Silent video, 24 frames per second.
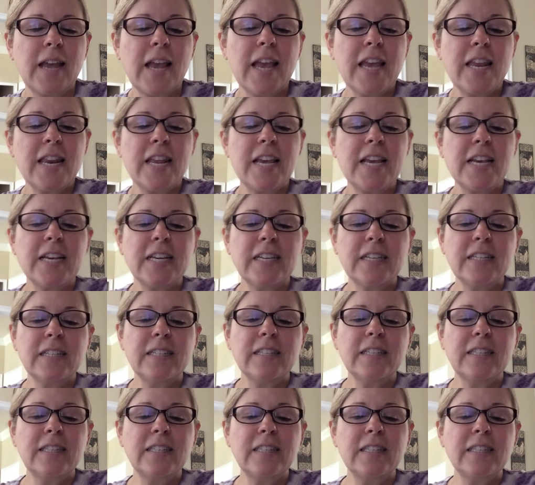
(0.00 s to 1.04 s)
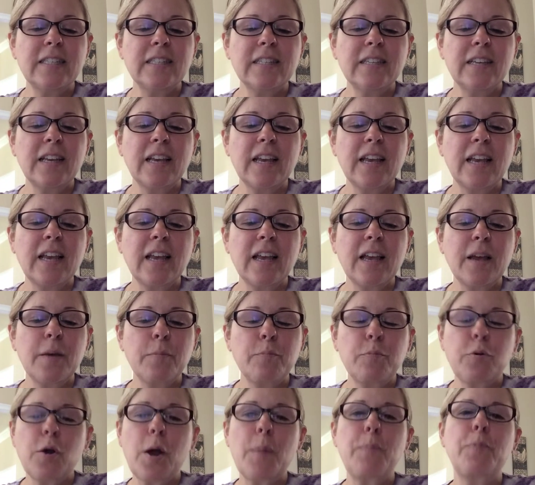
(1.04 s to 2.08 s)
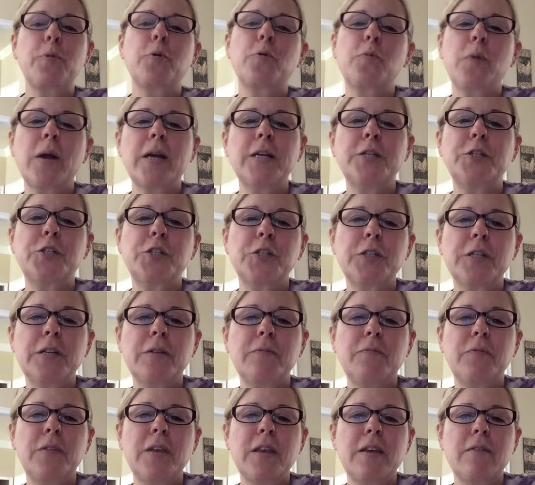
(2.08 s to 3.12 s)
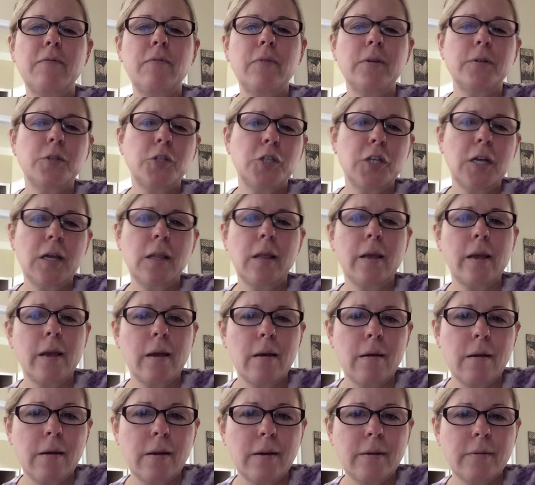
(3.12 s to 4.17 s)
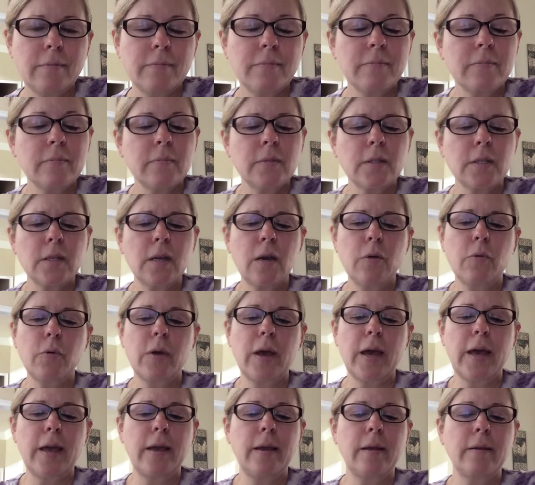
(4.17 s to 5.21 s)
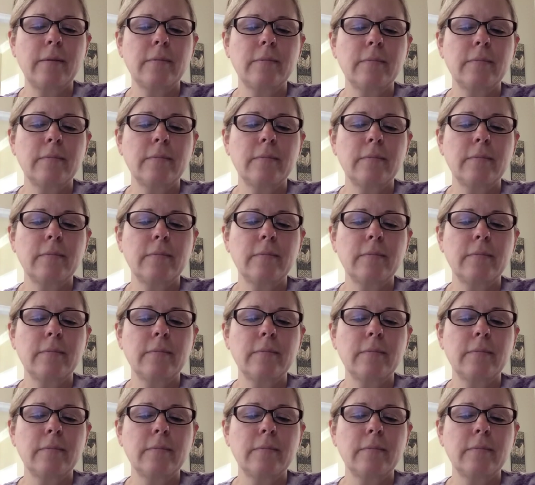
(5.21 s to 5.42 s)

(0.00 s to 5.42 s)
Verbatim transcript: in his preparation of the Evangelion. Okay.